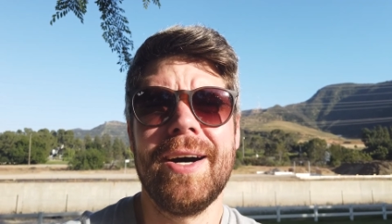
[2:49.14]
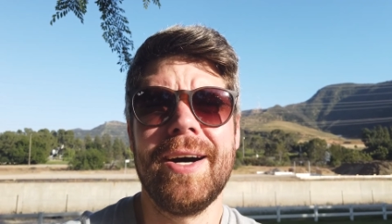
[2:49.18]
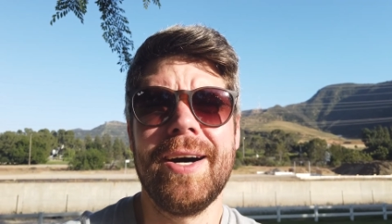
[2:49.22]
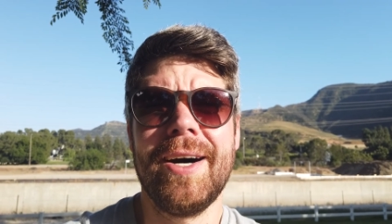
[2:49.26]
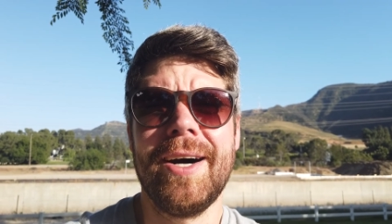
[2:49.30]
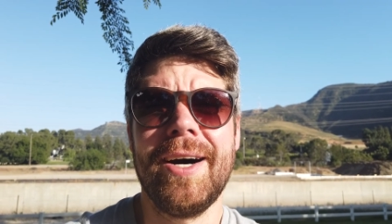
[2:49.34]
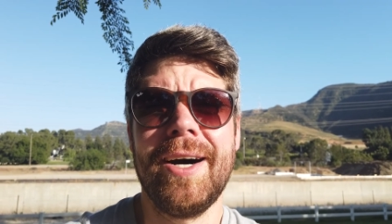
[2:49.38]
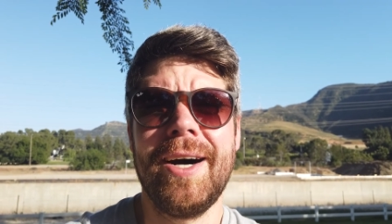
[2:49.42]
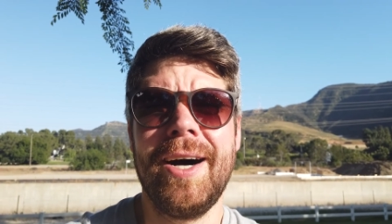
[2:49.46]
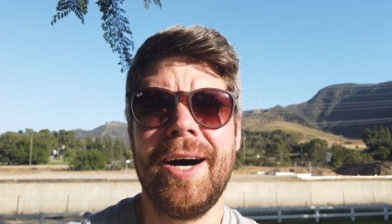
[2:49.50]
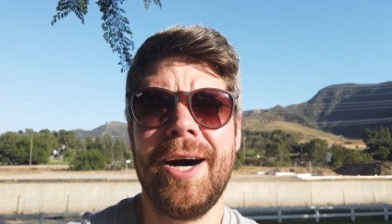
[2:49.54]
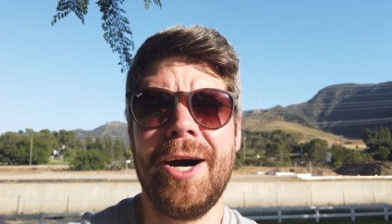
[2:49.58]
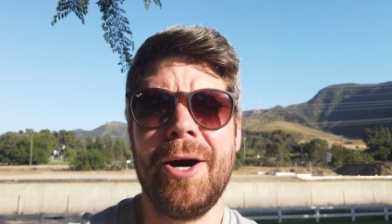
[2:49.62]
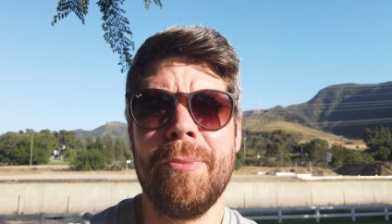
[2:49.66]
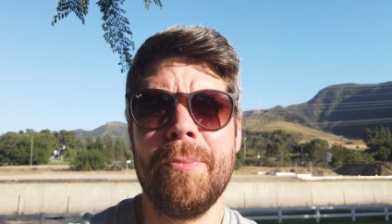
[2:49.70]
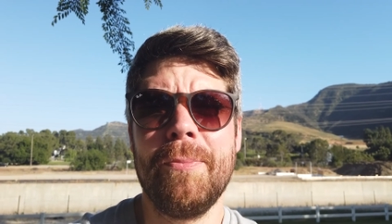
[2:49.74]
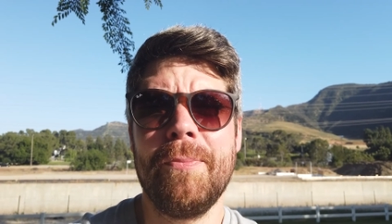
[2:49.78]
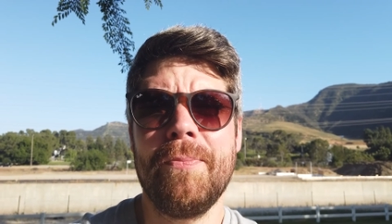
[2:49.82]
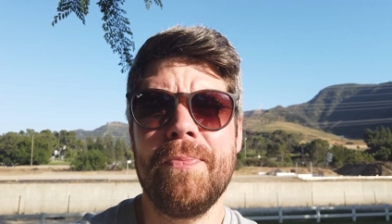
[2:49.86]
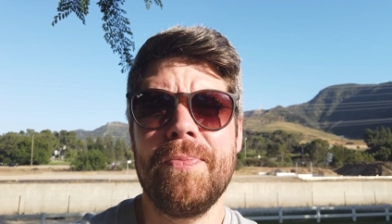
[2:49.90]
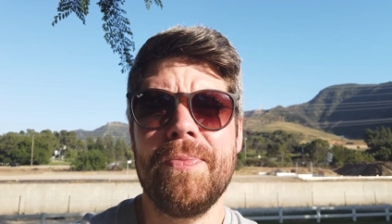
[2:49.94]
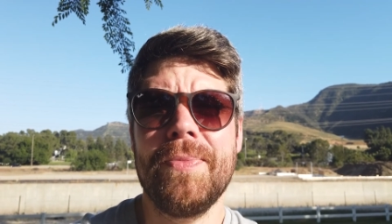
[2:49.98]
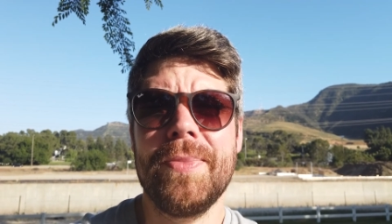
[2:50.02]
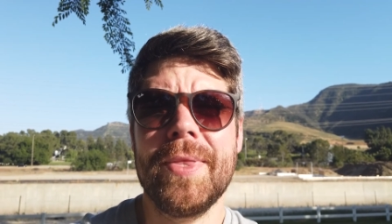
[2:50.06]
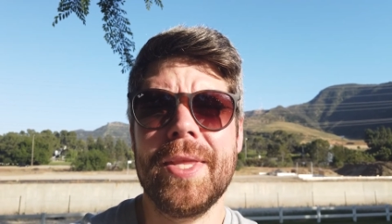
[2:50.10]
Uh,
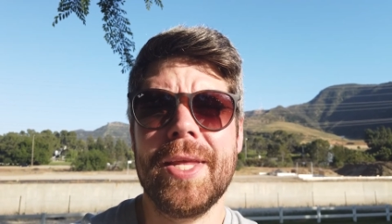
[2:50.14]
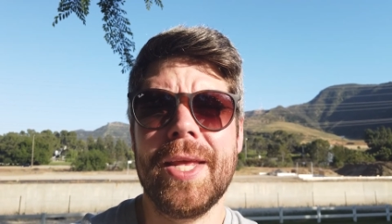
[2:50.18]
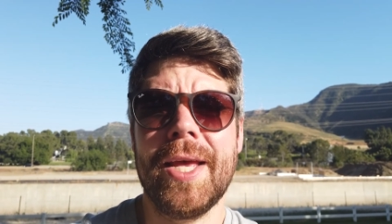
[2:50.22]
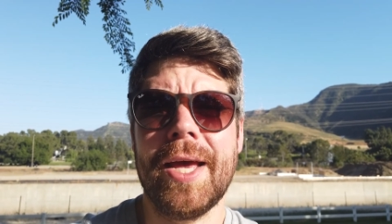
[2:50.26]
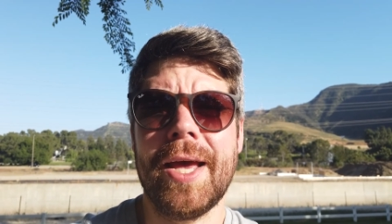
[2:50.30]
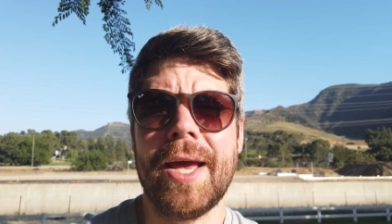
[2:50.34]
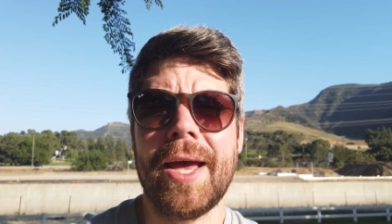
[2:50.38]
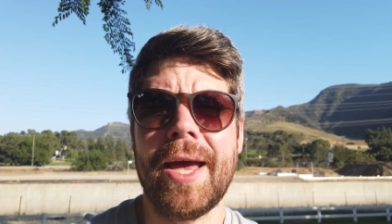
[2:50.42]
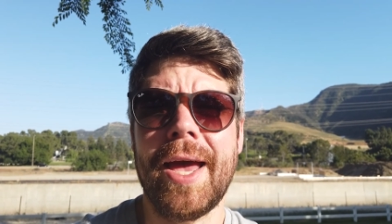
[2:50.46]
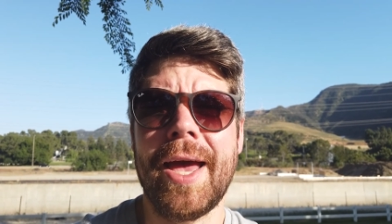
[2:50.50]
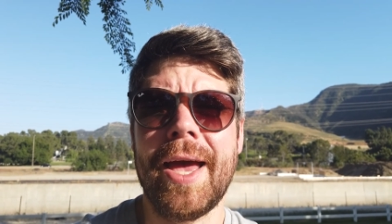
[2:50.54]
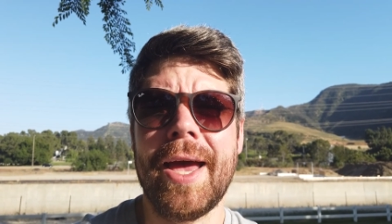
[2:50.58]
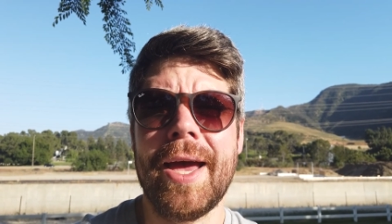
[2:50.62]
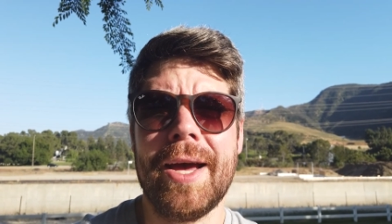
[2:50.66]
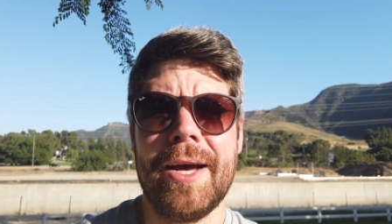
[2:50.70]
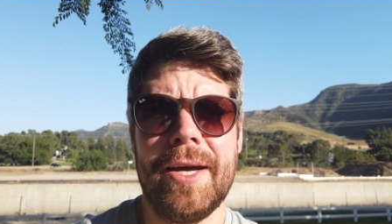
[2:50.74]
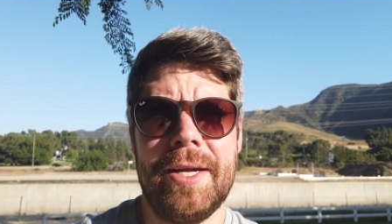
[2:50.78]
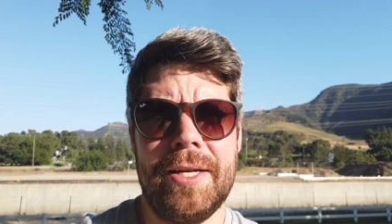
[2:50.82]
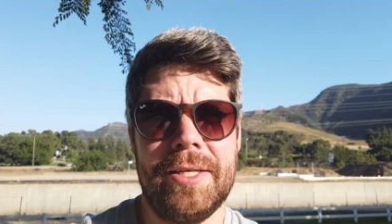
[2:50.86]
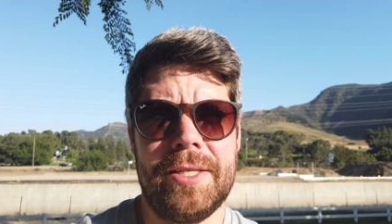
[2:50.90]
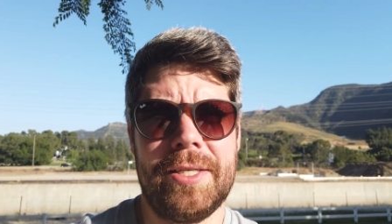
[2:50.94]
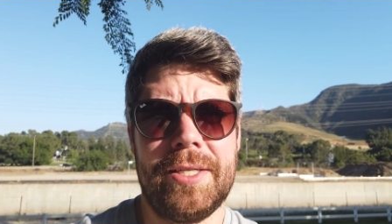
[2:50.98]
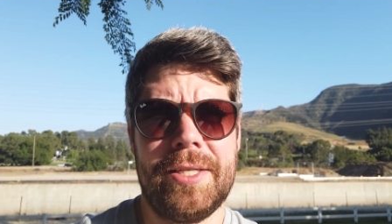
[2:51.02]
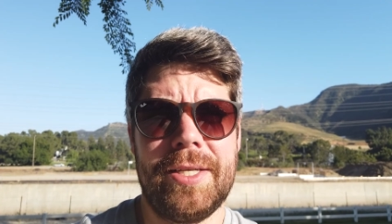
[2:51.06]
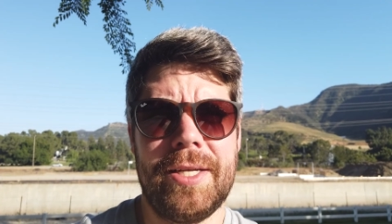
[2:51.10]

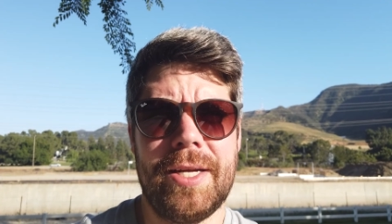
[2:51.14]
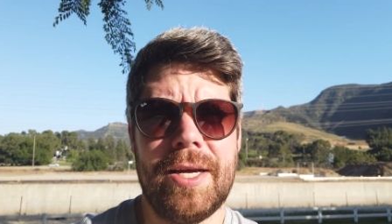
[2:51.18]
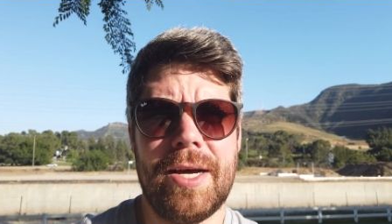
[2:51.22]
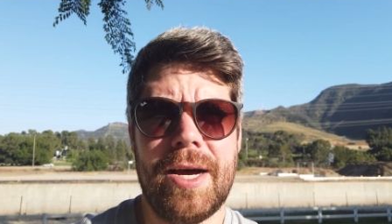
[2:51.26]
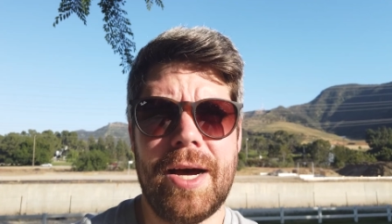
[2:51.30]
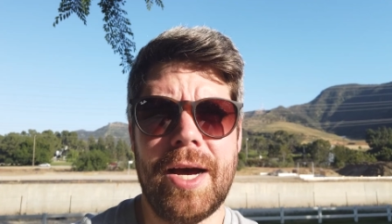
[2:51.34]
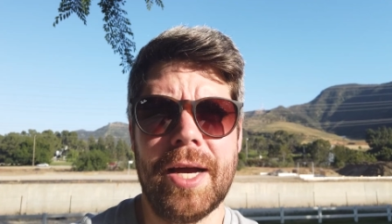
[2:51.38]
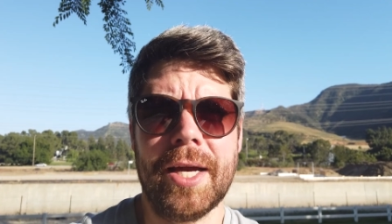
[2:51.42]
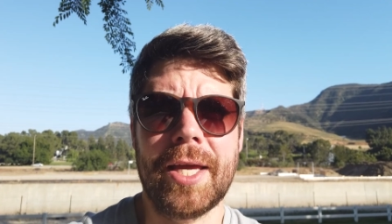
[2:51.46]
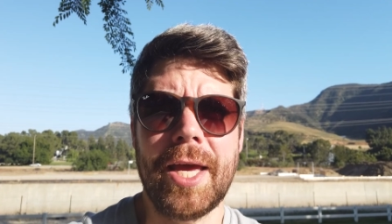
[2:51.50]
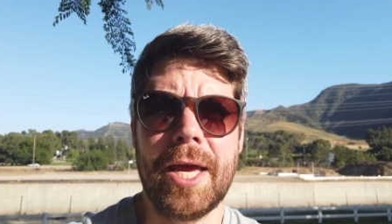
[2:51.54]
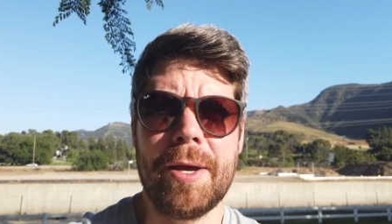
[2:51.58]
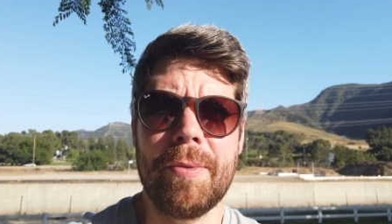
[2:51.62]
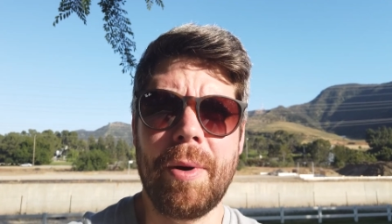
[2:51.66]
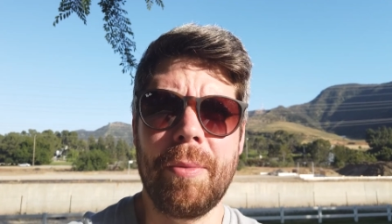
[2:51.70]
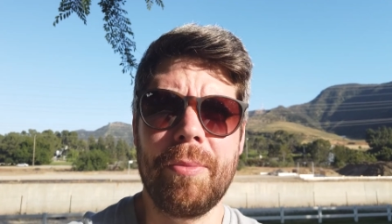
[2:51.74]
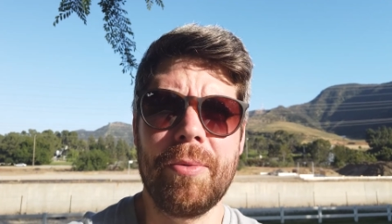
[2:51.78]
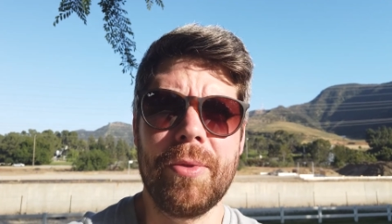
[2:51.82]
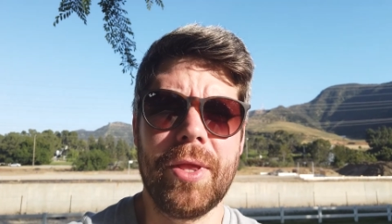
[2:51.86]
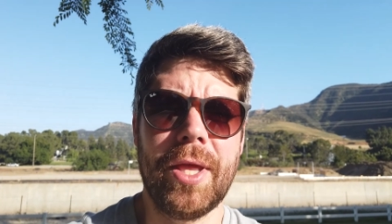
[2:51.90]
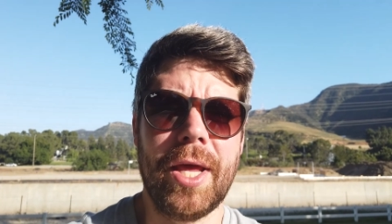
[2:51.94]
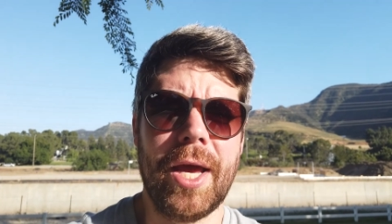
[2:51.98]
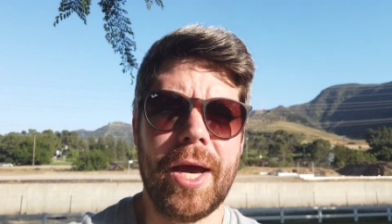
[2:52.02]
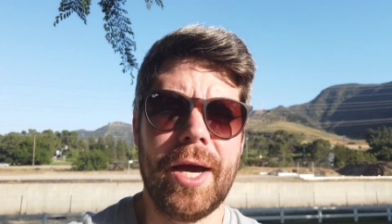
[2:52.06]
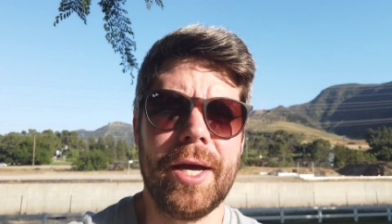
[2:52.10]
and I came up
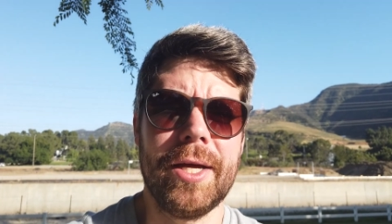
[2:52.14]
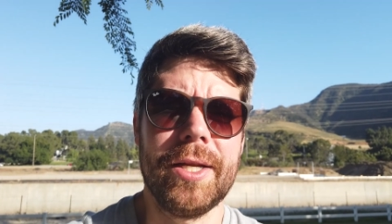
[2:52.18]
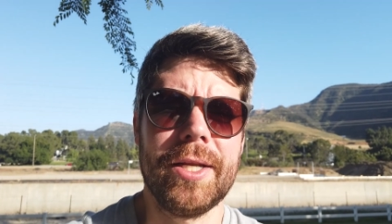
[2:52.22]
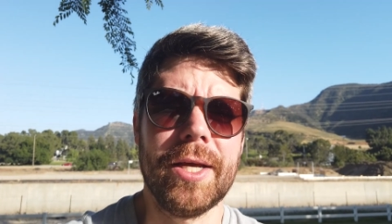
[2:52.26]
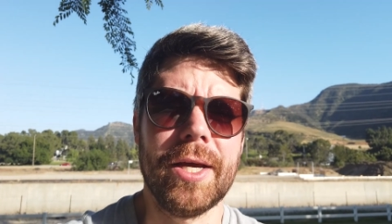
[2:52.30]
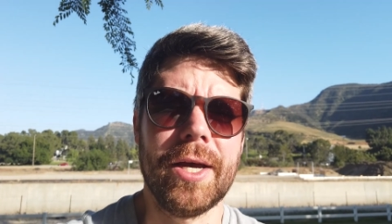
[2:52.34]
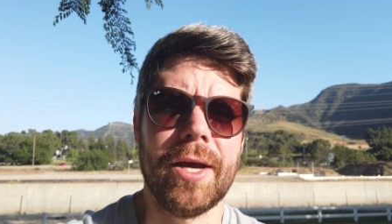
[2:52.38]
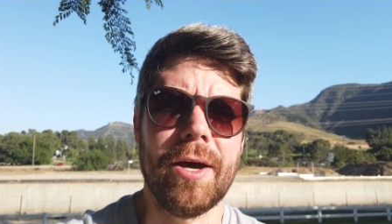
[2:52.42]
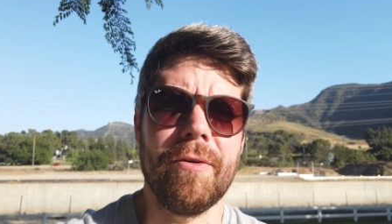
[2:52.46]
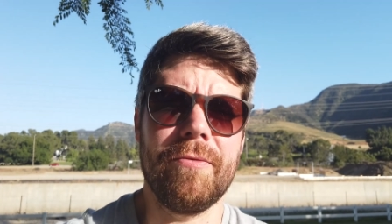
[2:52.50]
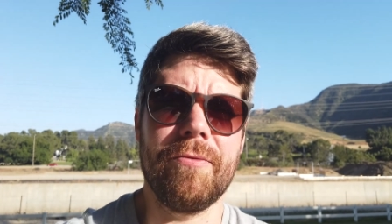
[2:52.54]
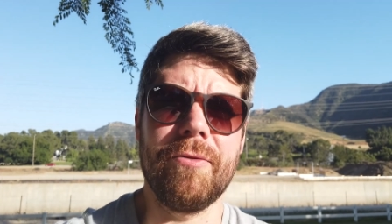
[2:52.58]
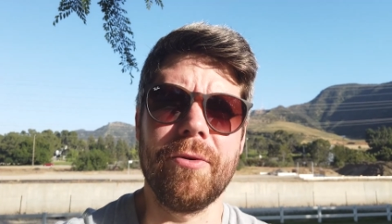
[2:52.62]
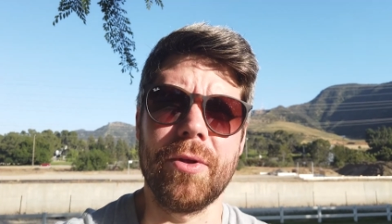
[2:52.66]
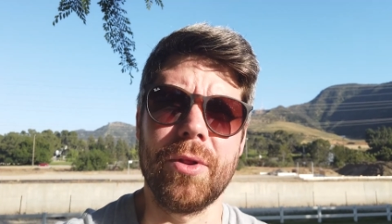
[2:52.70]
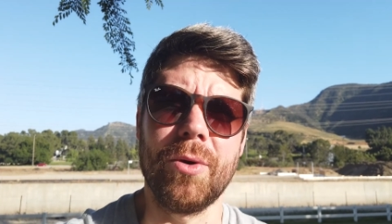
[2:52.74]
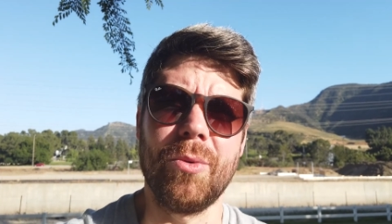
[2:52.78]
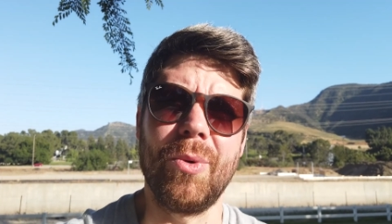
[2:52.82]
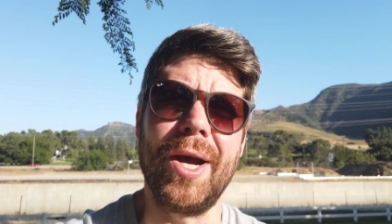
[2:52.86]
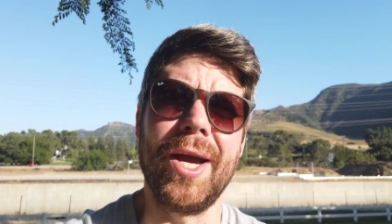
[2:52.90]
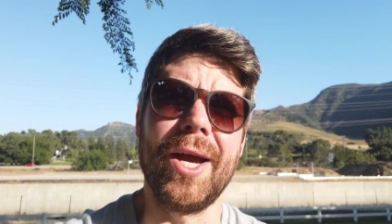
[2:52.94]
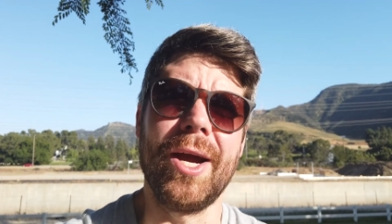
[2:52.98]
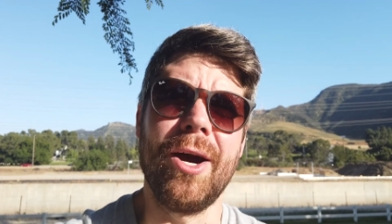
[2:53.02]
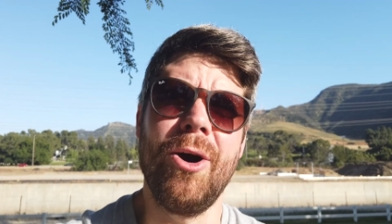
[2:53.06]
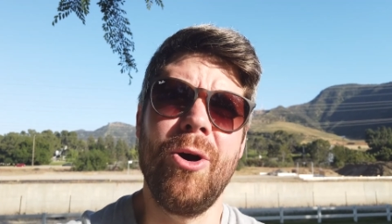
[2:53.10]
with the idea for The
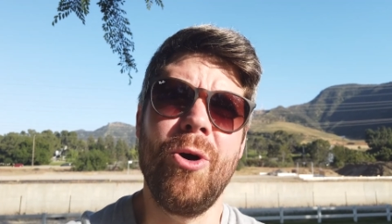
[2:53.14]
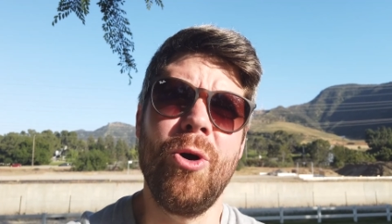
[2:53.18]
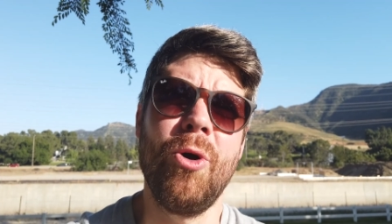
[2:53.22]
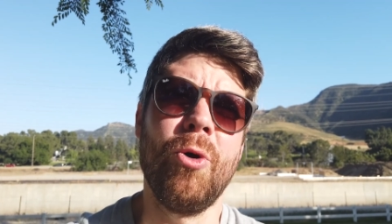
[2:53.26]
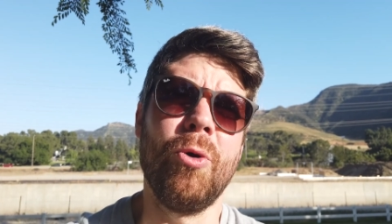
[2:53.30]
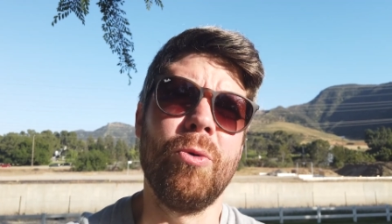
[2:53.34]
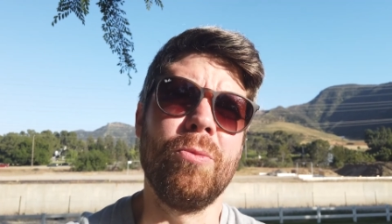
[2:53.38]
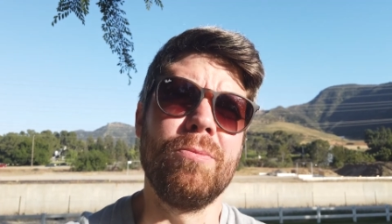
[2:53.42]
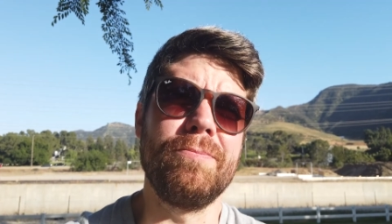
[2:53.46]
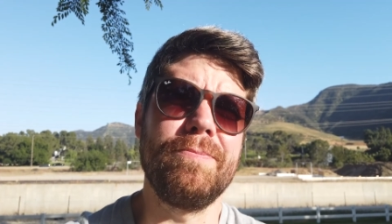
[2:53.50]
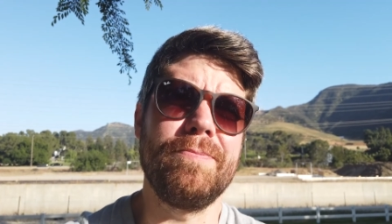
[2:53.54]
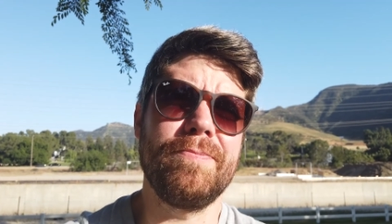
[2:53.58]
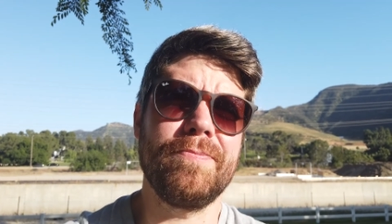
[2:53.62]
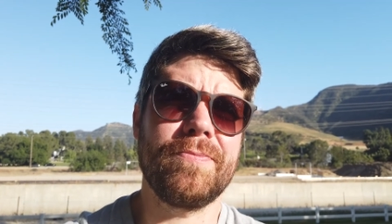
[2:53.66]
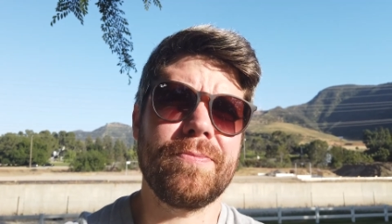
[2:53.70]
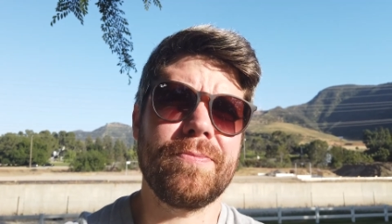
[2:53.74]
Way Home.